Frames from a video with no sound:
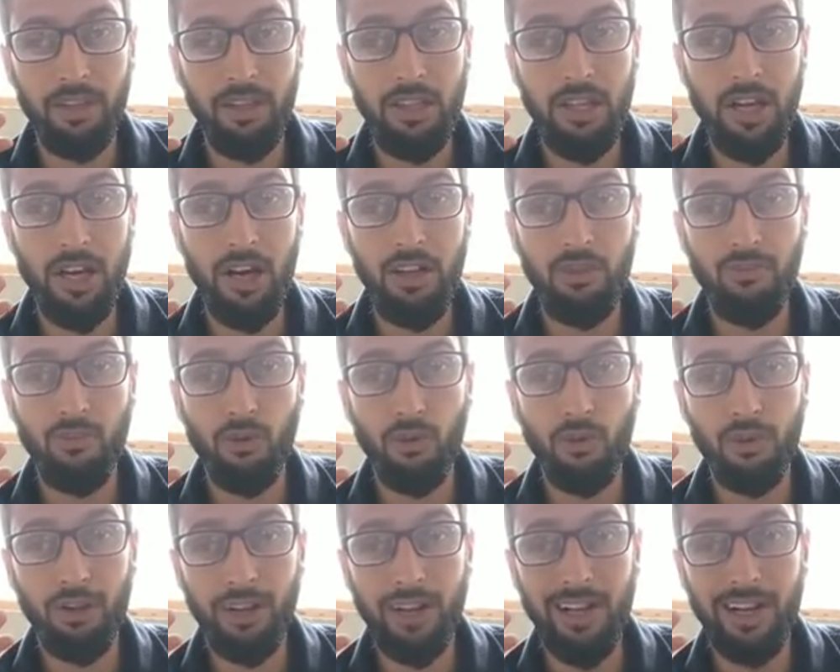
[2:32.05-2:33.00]
They are
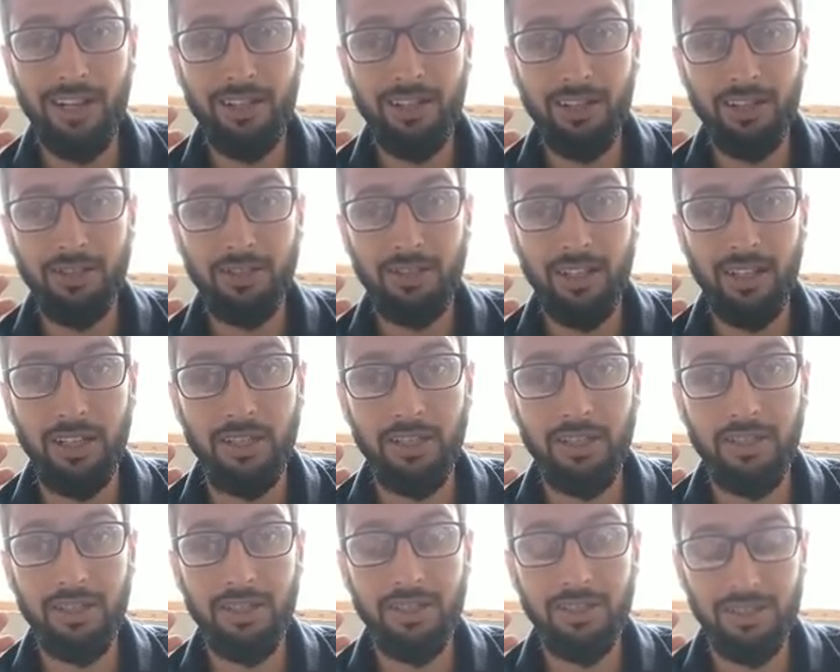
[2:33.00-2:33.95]
four characters,
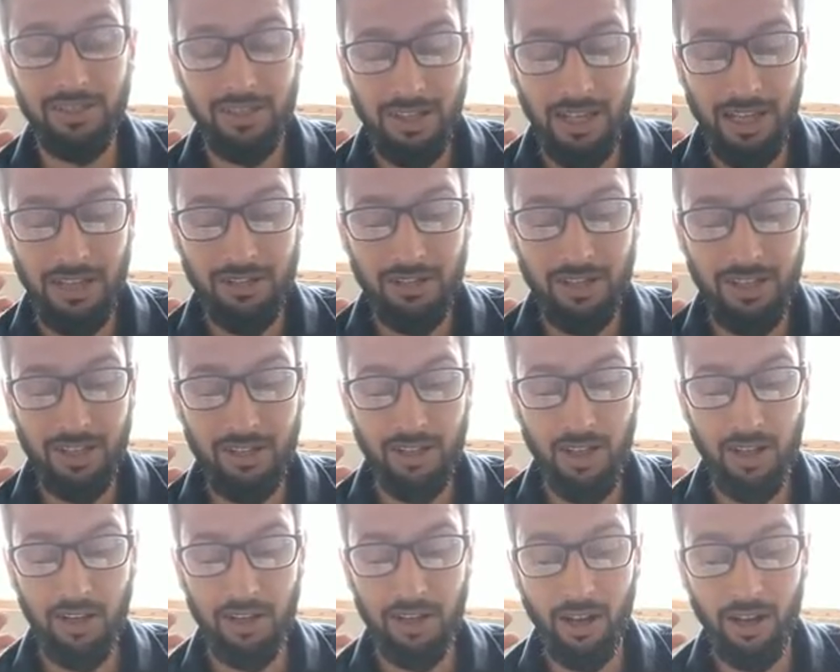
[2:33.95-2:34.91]
and this essay is
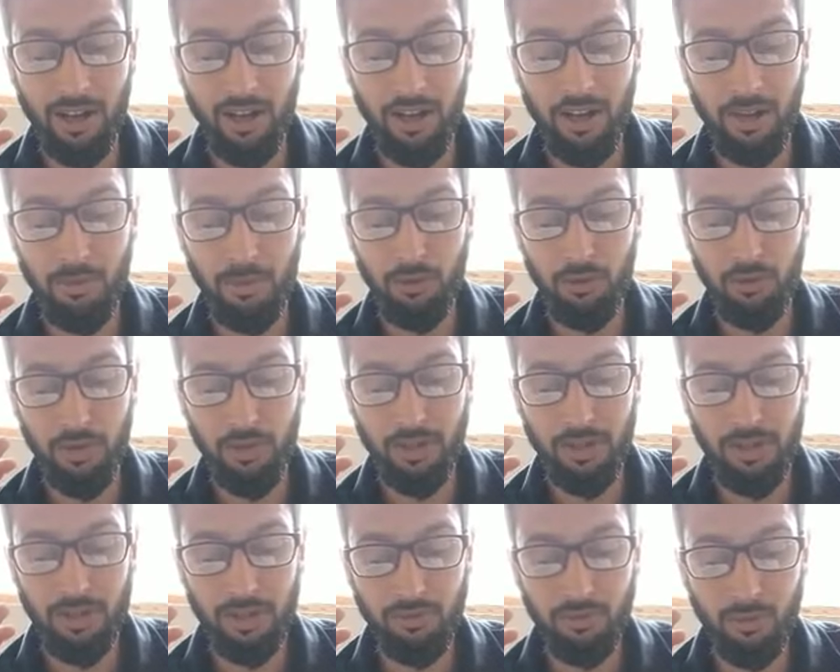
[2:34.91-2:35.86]
a dialogue between
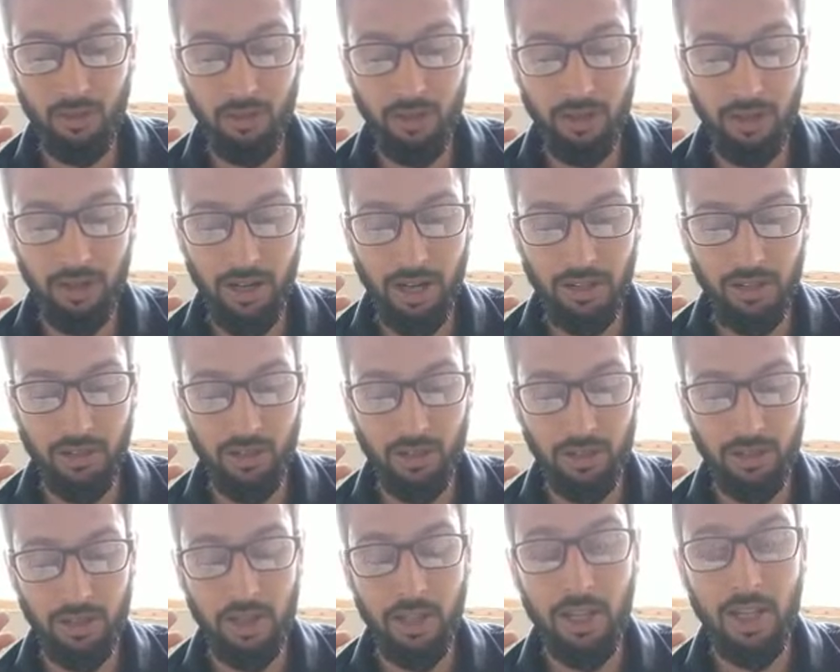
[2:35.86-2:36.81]
these four
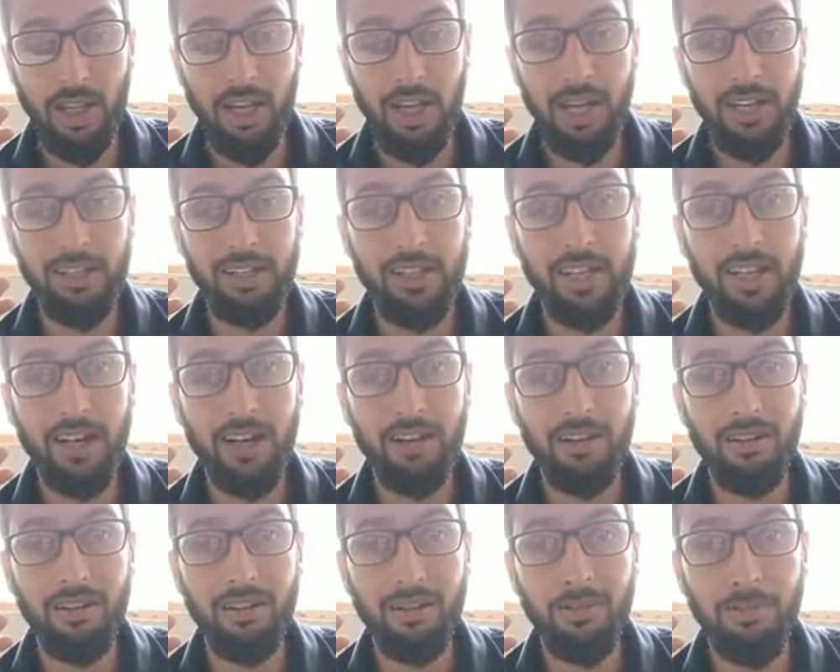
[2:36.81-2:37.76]
characters, and they
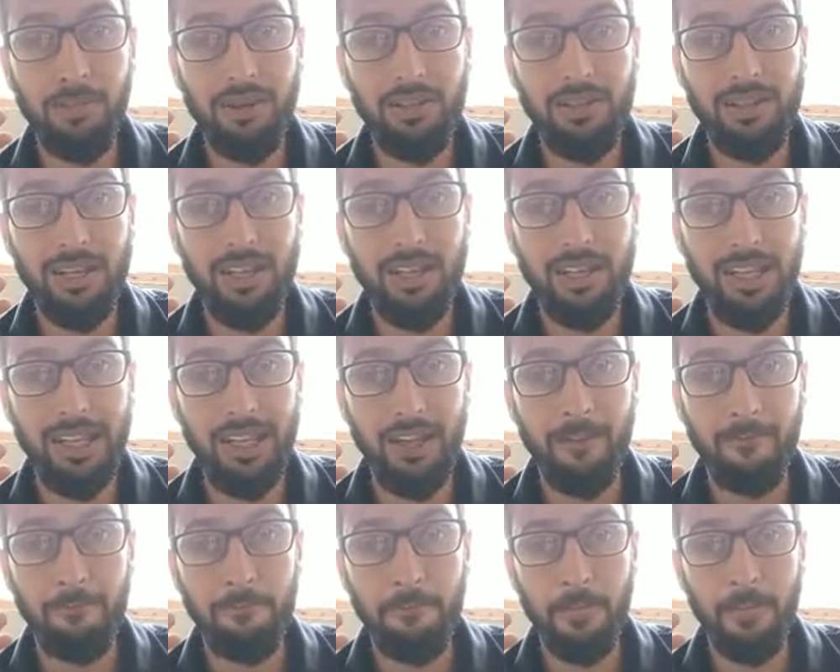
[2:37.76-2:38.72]
are
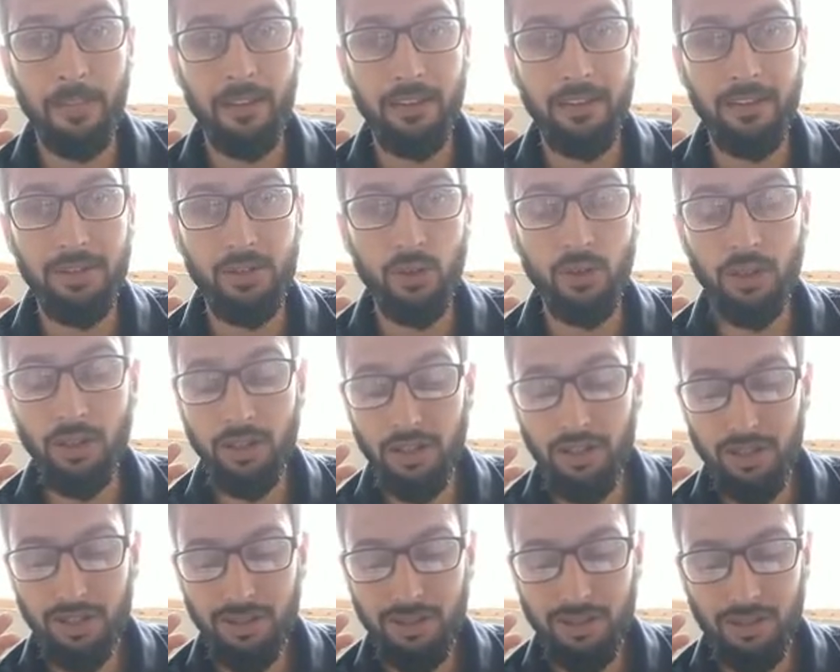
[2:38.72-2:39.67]
representing, this
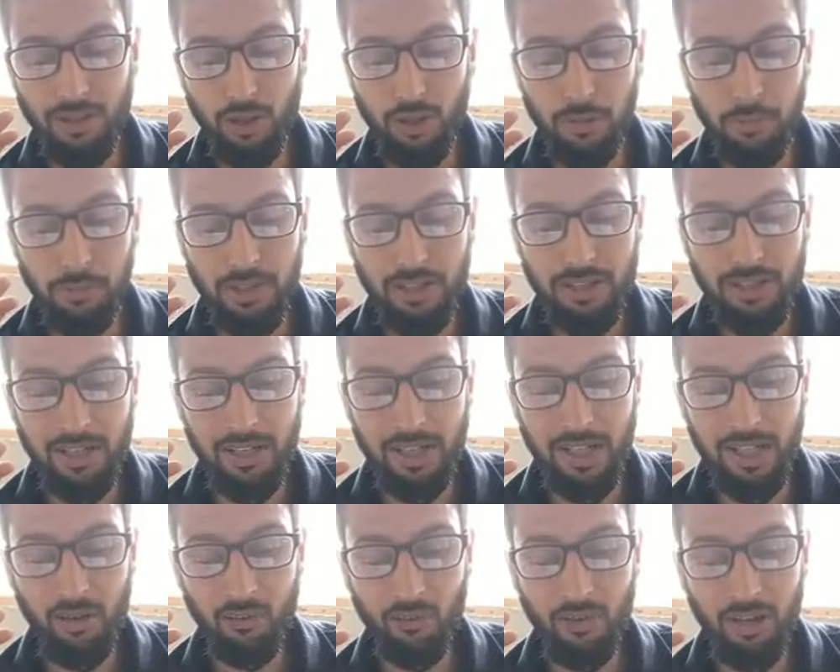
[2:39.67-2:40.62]
Ignis is
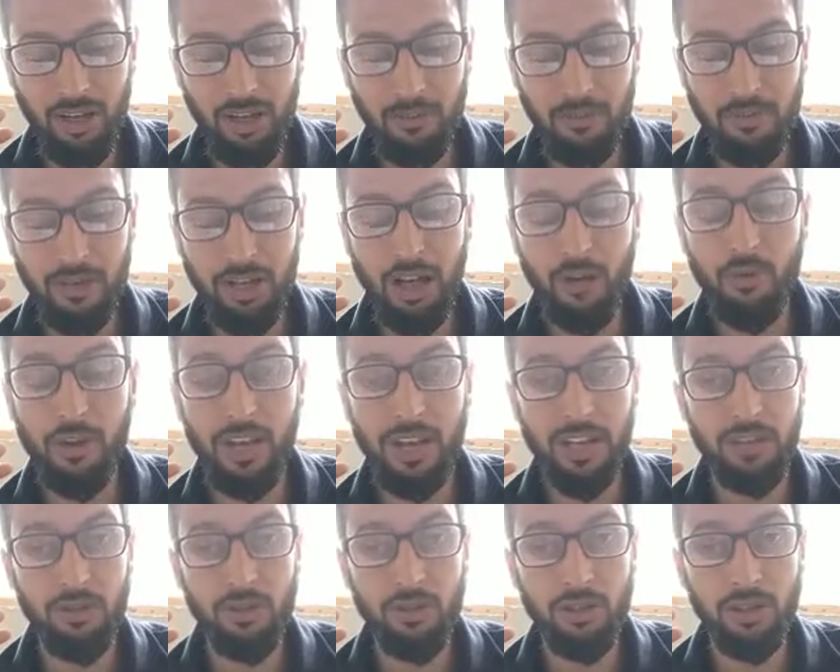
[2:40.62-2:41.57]
representing William
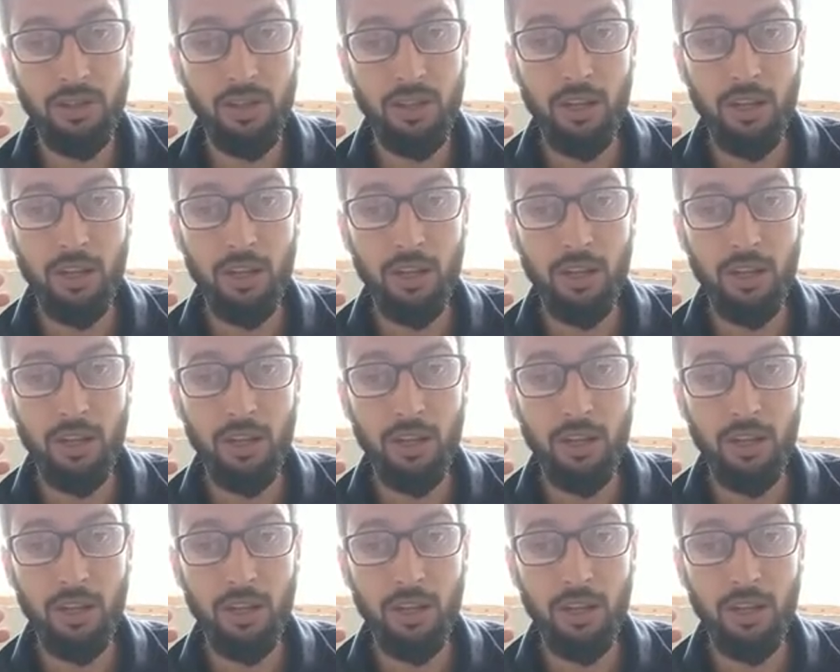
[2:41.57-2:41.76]
Davenant,